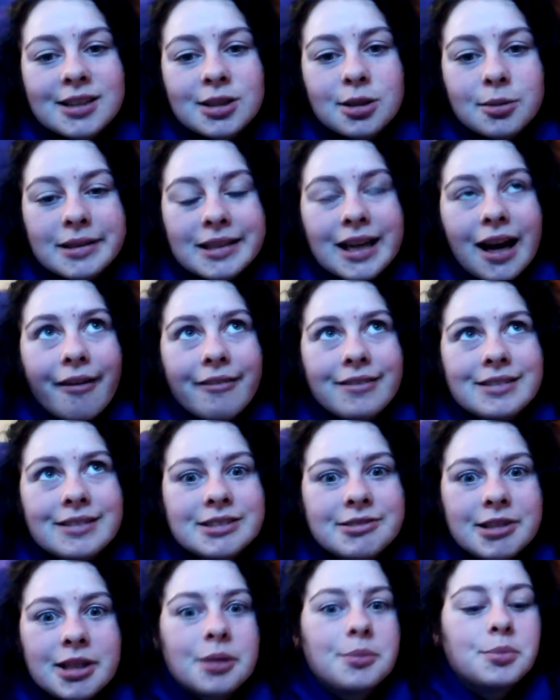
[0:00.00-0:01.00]
I normally go
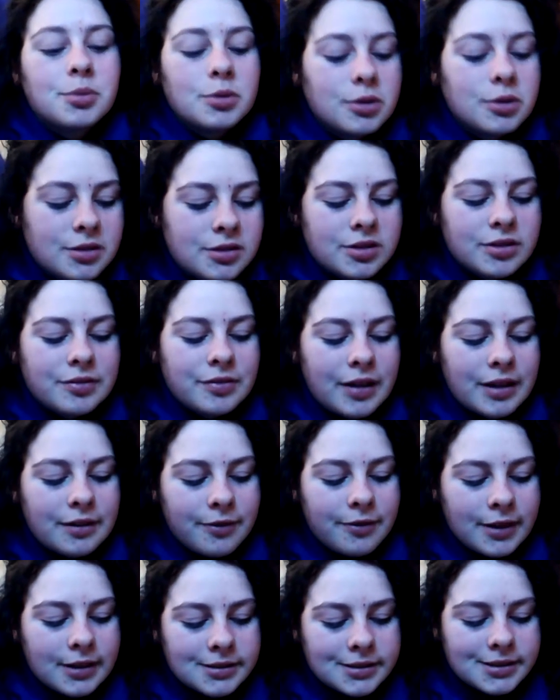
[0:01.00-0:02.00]
onto when I'm bored to
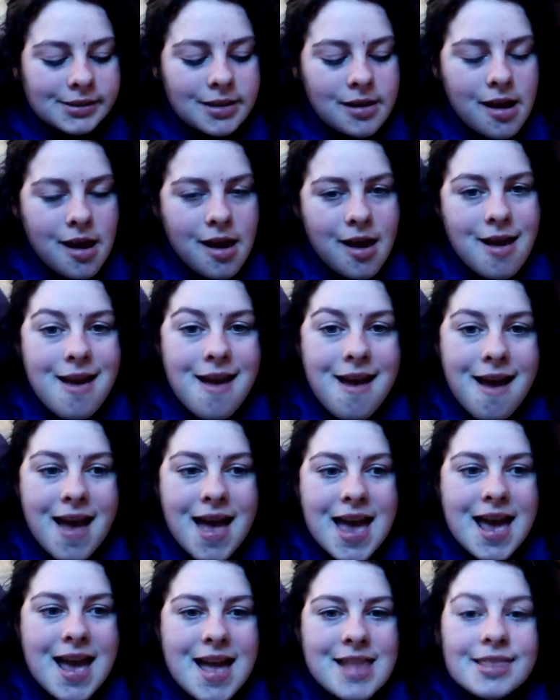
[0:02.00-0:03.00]
find friends,
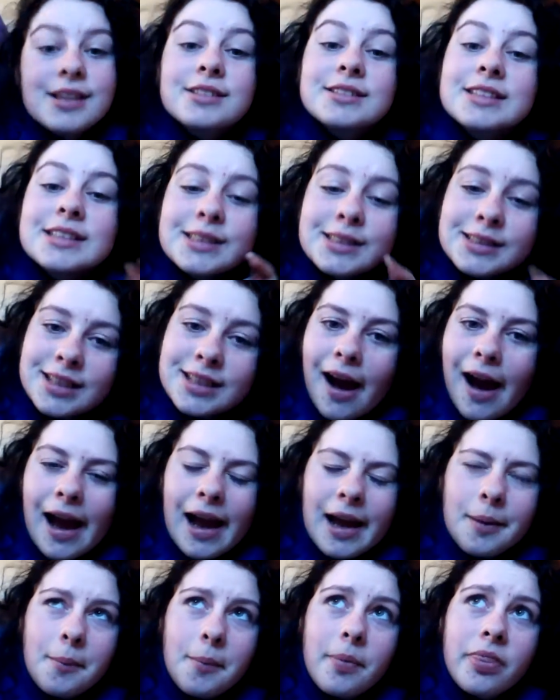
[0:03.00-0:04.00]
and there was this
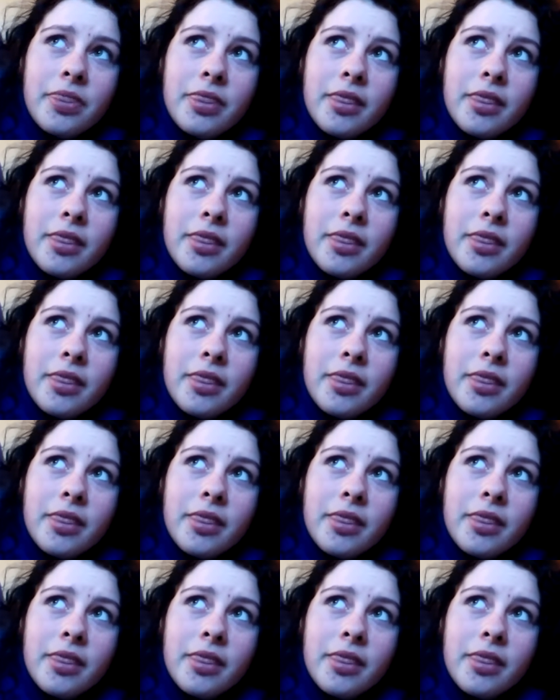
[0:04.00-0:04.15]
guy.